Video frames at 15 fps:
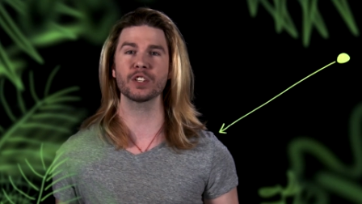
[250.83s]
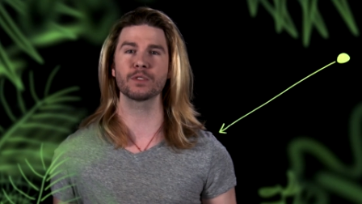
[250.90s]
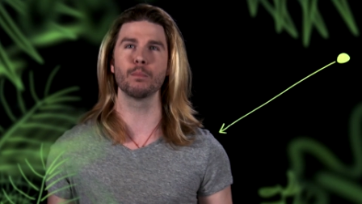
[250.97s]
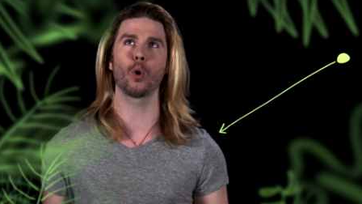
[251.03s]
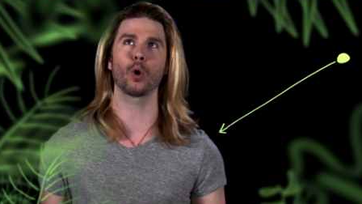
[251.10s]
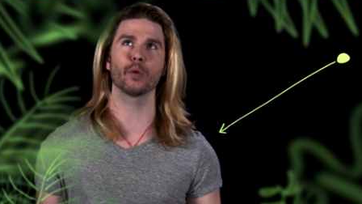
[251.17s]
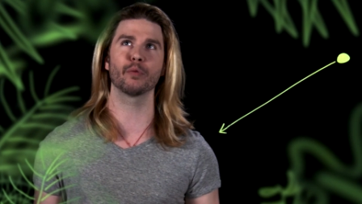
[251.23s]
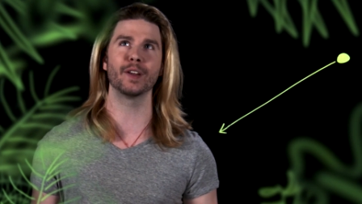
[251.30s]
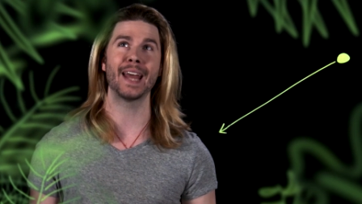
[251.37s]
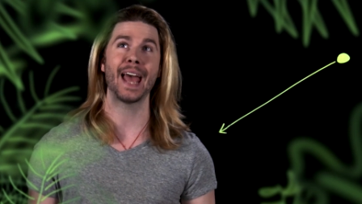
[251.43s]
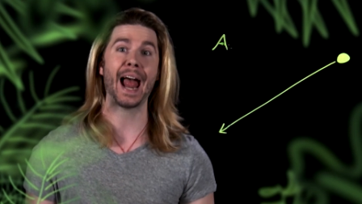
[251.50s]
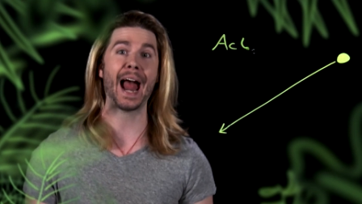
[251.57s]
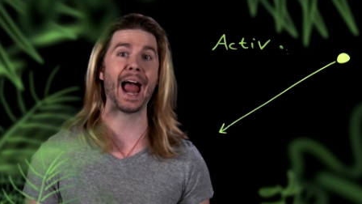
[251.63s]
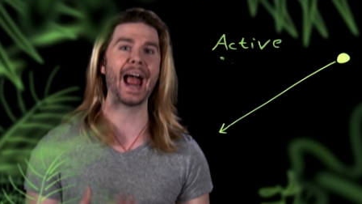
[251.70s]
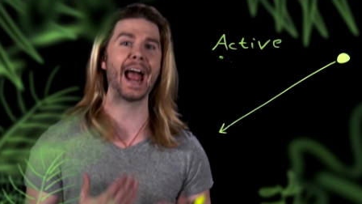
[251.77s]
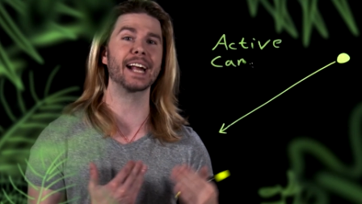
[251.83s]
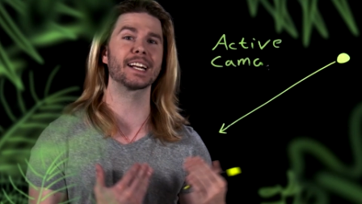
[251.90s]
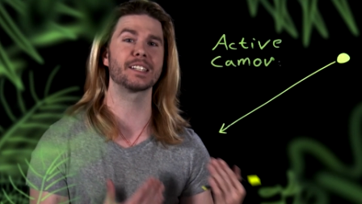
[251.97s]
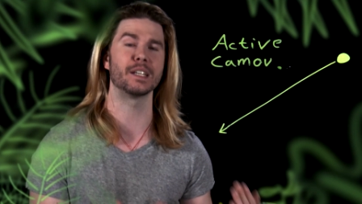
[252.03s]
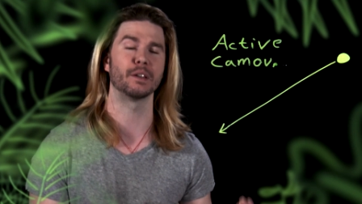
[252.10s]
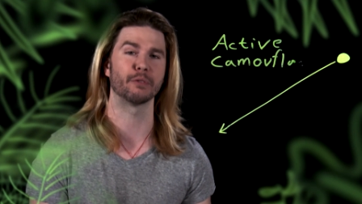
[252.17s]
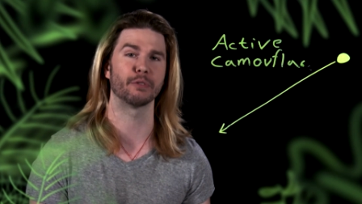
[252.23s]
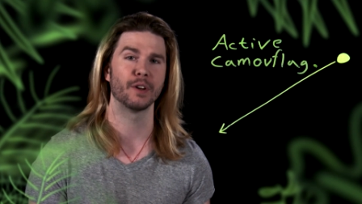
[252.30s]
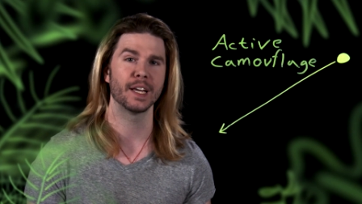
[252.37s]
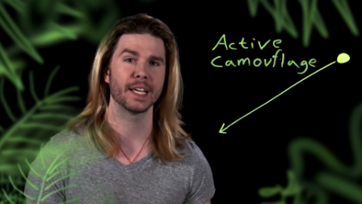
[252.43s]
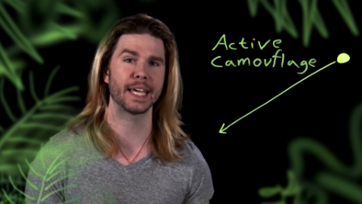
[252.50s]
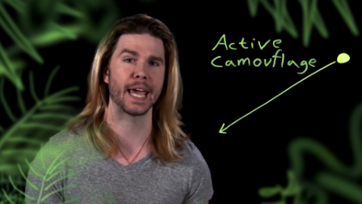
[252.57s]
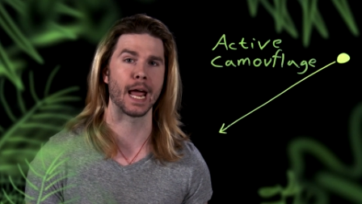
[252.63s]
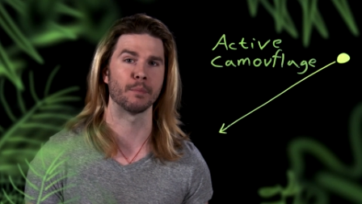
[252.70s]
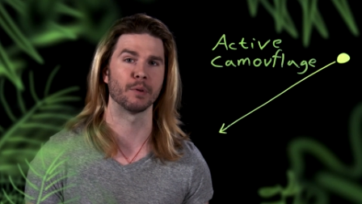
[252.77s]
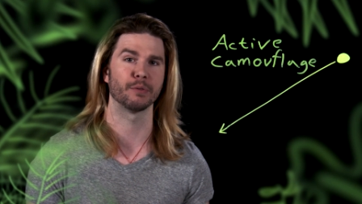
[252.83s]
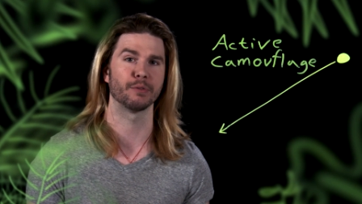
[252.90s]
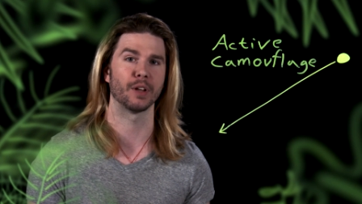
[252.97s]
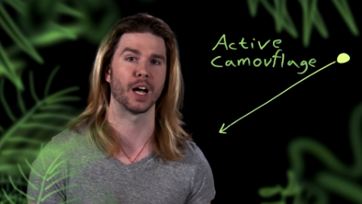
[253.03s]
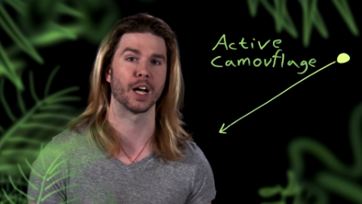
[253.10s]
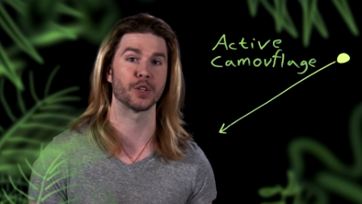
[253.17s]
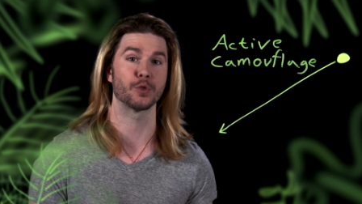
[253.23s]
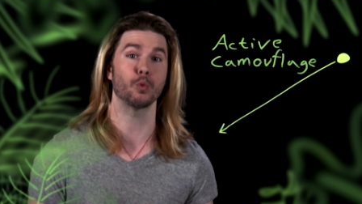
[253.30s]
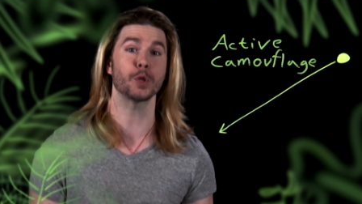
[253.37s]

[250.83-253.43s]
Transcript: is more of an active camouflage,